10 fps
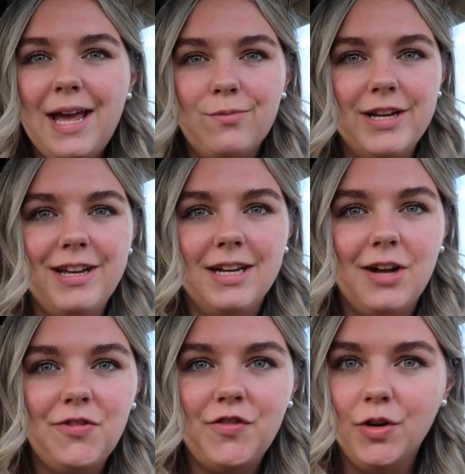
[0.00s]
and we
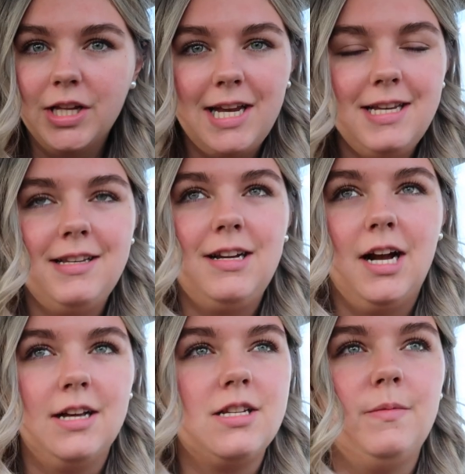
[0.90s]
fully
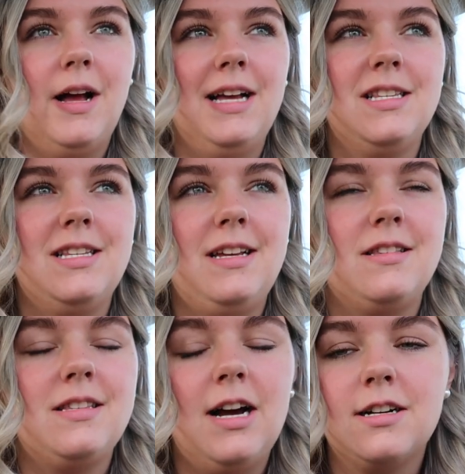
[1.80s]
customized
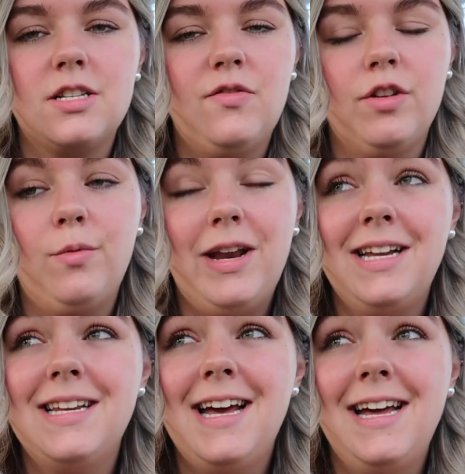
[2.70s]
his tux for the
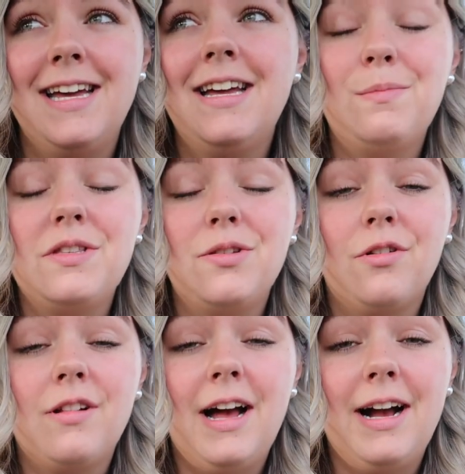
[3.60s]
wedding day. I'm so
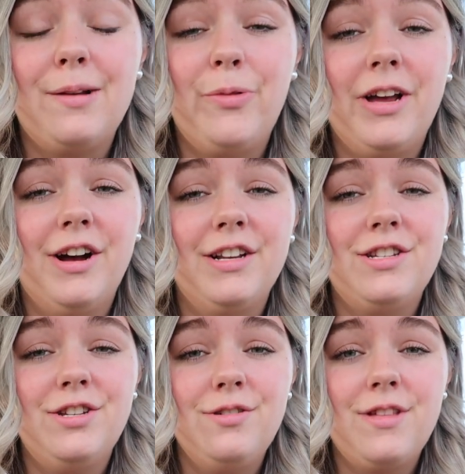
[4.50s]
glad we got
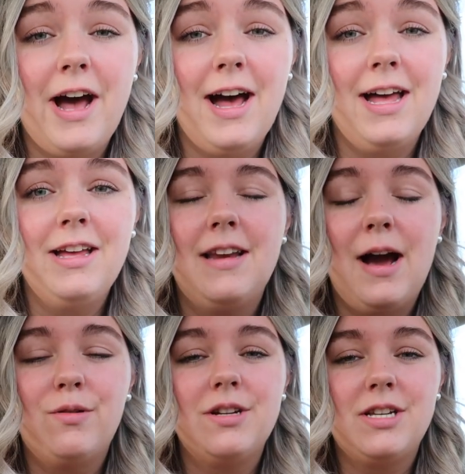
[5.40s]
to do that.
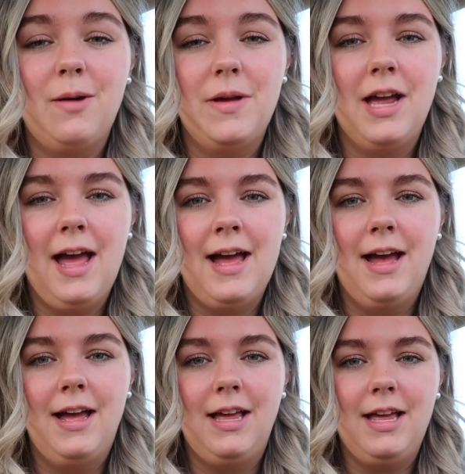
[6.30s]
Now we're stopping
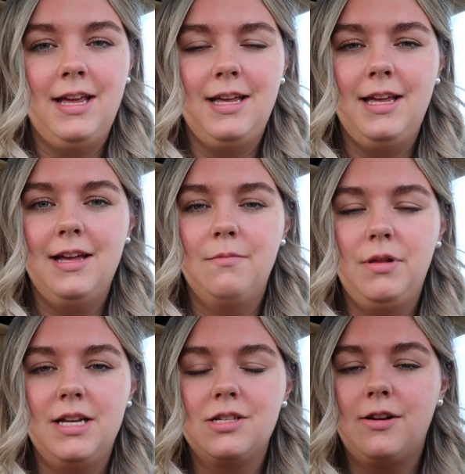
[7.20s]
at a
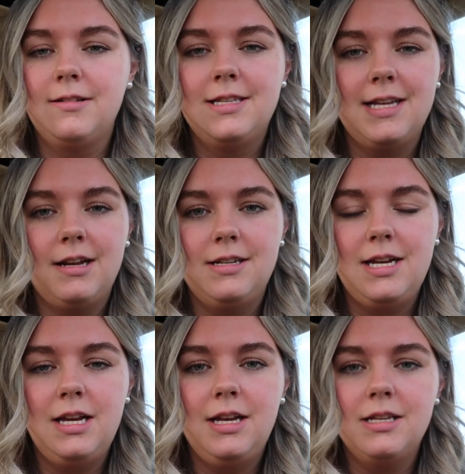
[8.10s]
place called
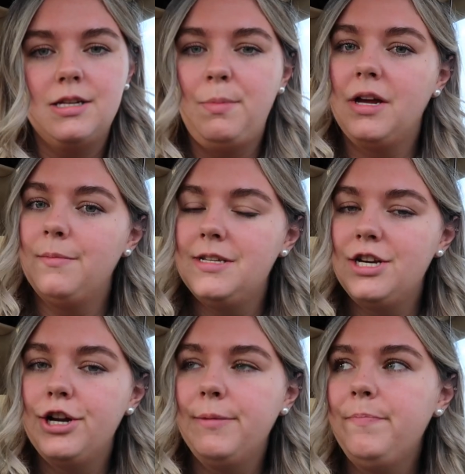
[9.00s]
Santini's to pick up
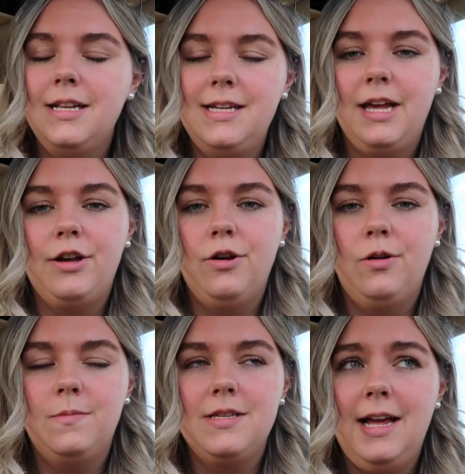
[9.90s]
dinner and take
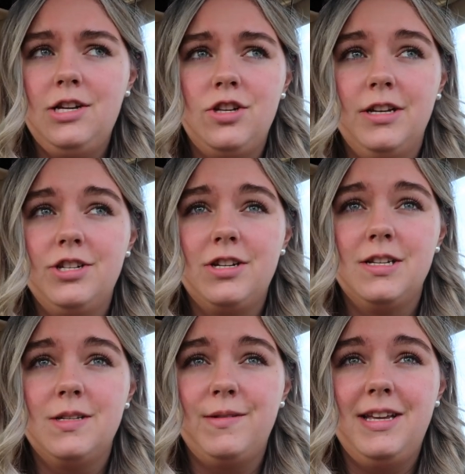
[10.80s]
home slash lunch
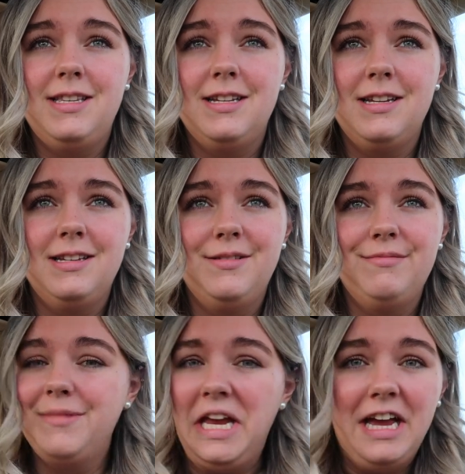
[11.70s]
because we didn't
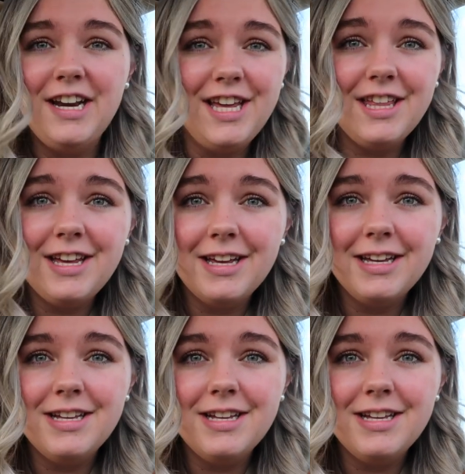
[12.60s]
eat anything.